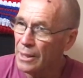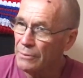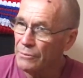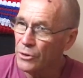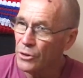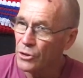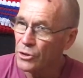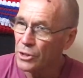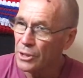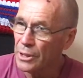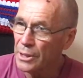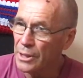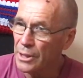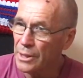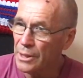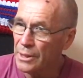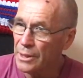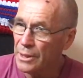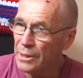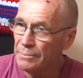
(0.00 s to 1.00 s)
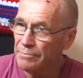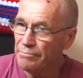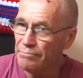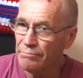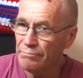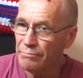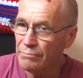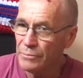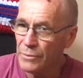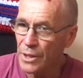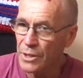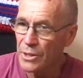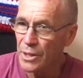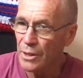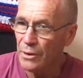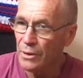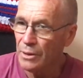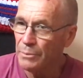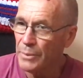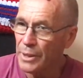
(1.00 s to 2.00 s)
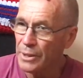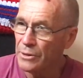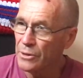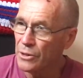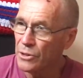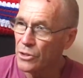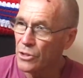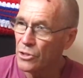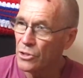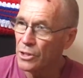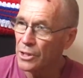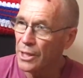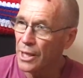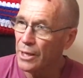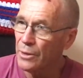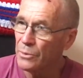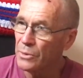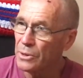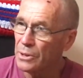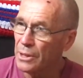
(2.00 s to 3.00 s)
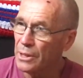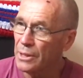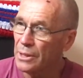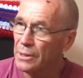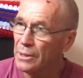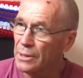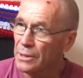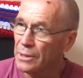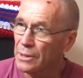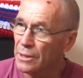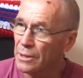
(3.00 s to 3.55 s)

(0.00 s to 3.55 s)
virtually, and that's how I made the decision to go with Dean. It's